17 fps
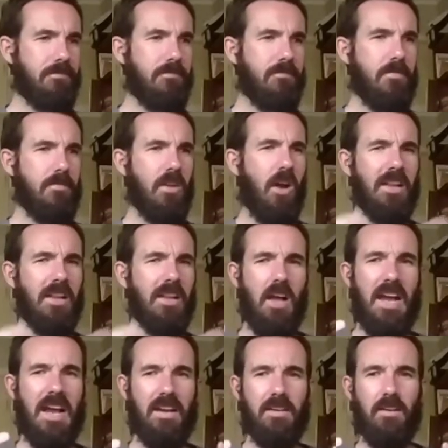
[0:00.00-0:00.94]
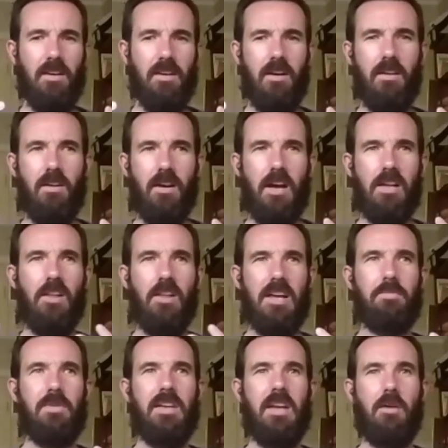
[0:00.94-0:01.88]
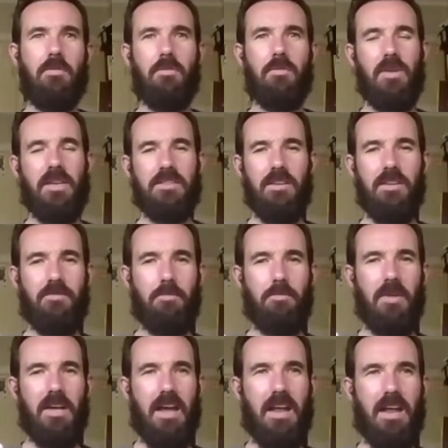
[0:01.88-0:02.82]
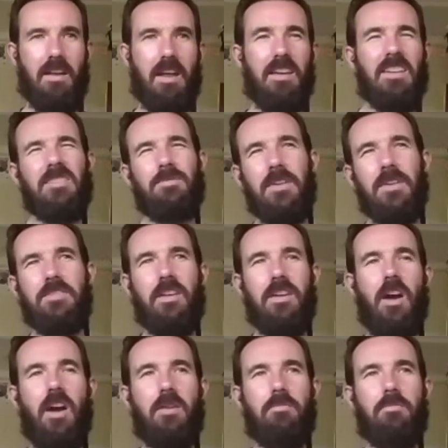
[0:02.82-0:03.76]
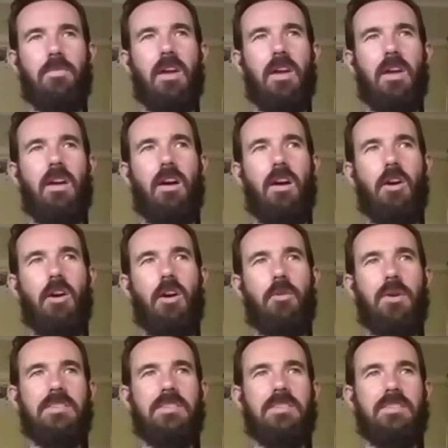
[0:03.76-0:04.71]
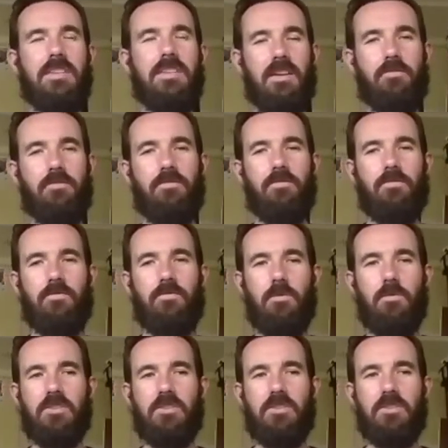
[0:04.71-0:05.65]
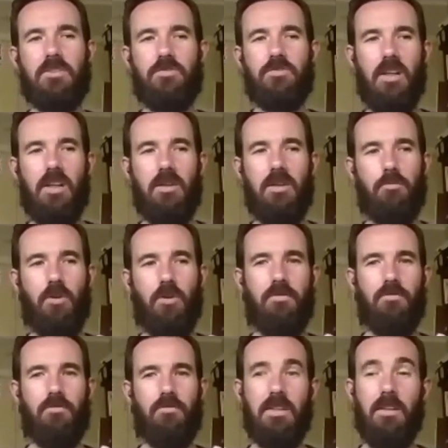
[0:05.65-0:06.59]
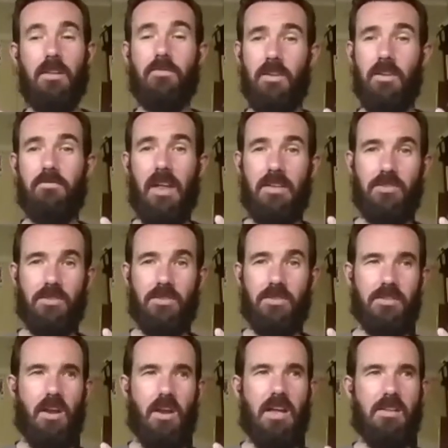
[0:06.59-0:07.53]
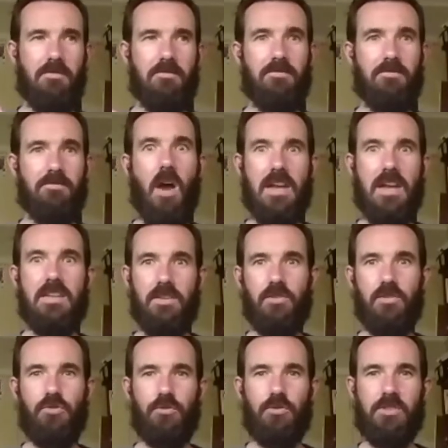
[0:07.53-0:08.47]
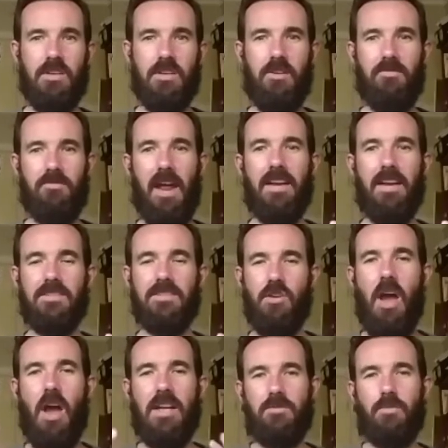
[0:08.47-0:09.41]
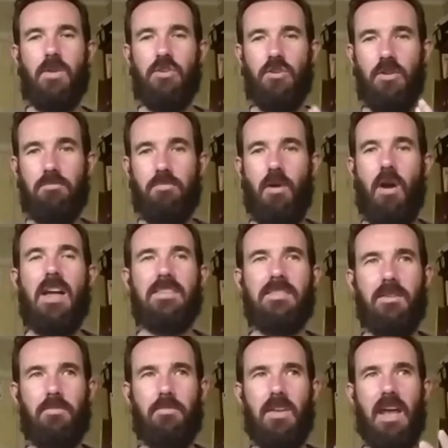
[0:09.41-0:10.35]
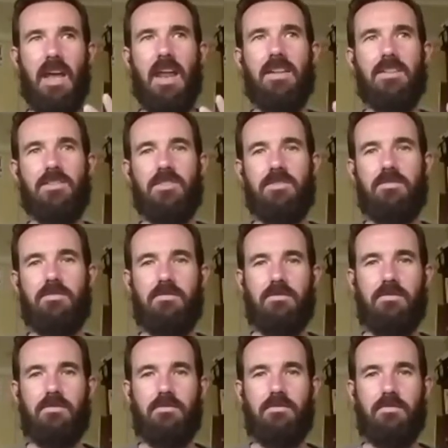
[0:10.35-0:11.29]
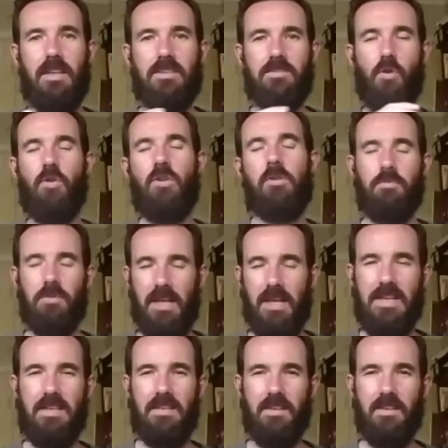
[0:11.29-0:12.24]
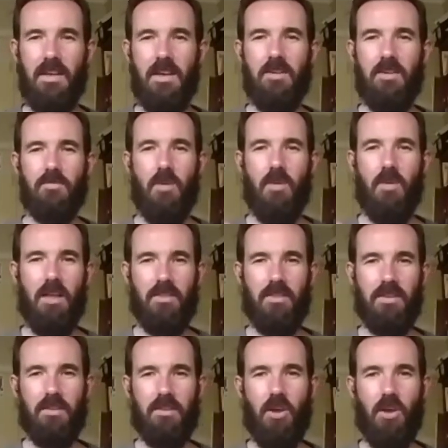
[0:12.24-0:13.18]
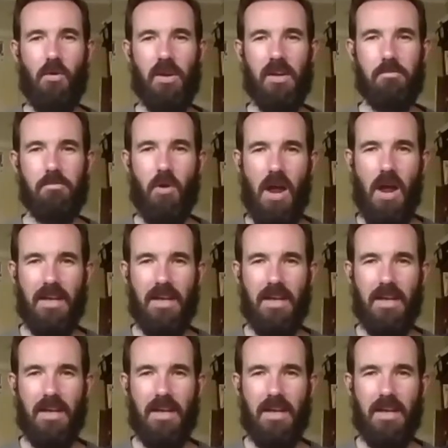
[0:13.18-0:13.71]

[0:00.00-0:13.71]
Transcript: I like I like being able to pick stuff up like that. And especially I, I always think from an Australian point of view, I love conventions and I love finding new stuff. And it's nice when you can buy something and it's it's all complete, rather than going and buying